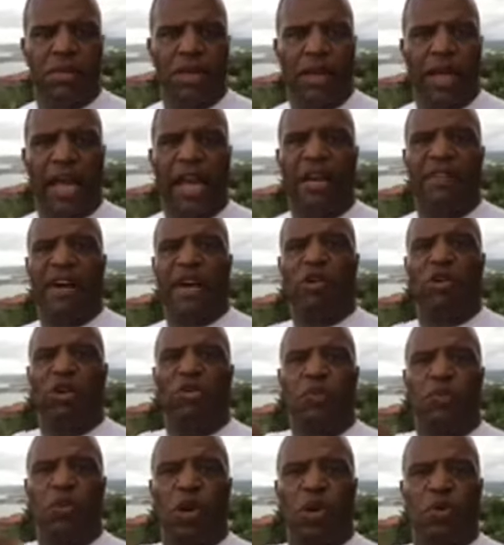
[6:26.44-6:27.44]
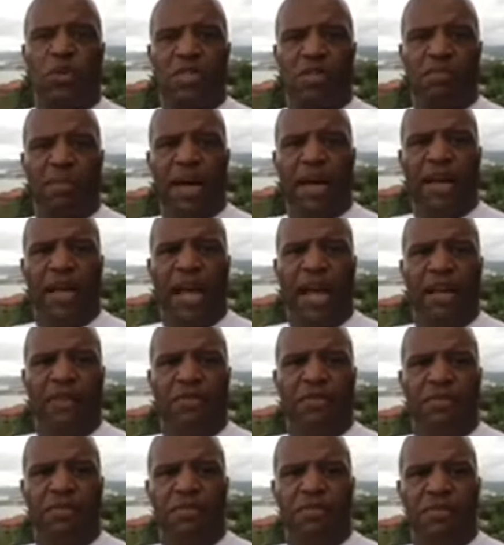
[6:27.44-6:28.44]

And if I don't have a purpose in my life,